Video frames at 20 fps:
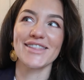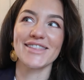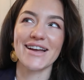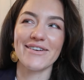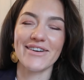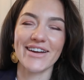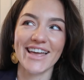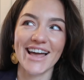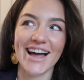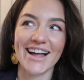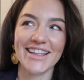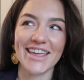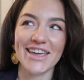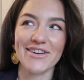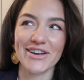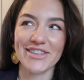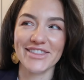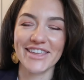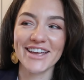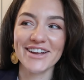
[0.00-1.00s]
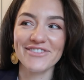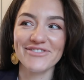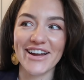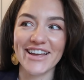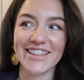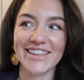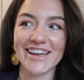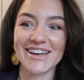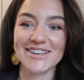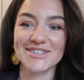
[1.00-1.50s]
Now I can hear, I think
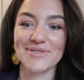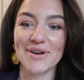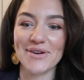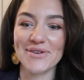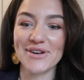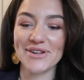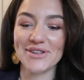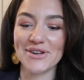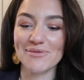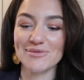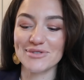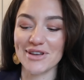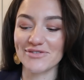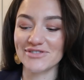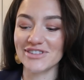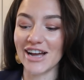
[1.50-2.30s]
Aurelia has woken up, so I've